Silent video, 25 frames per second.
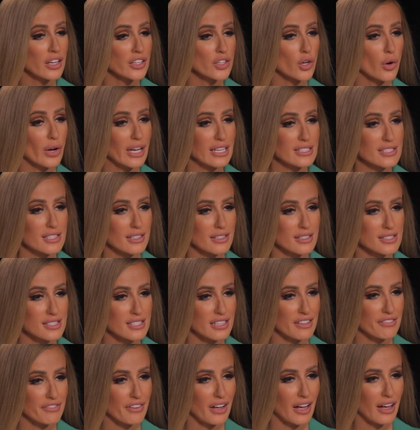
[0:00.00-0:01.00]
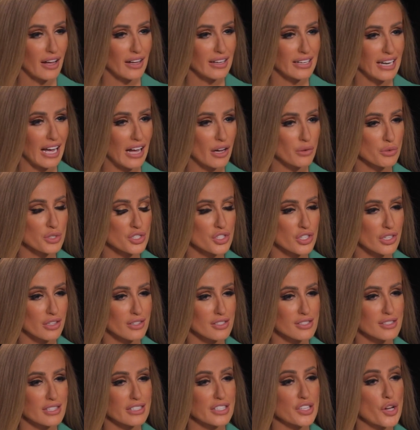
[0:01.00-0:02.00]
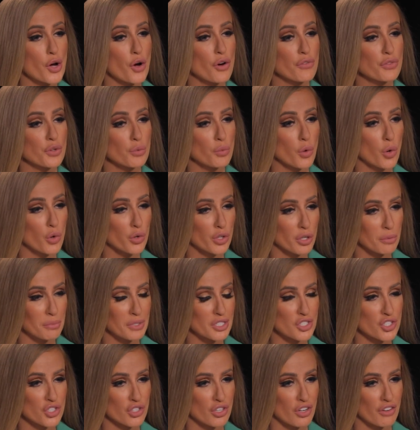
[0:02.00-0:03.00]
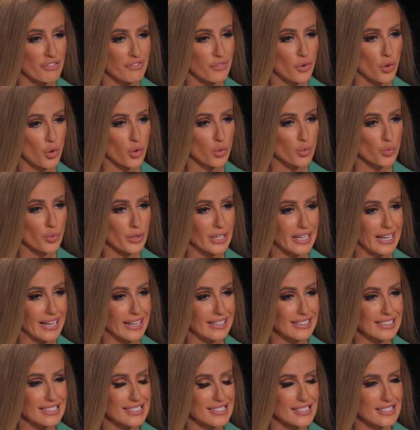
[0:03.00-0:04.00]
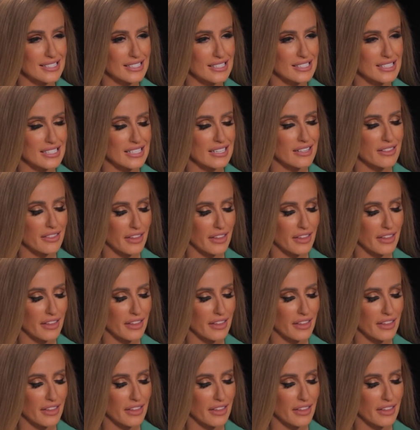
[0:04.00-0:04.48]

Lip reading: Your Excellency Fahd Al-Rasheed, the CEO of the Royal Commission for Riyadh City,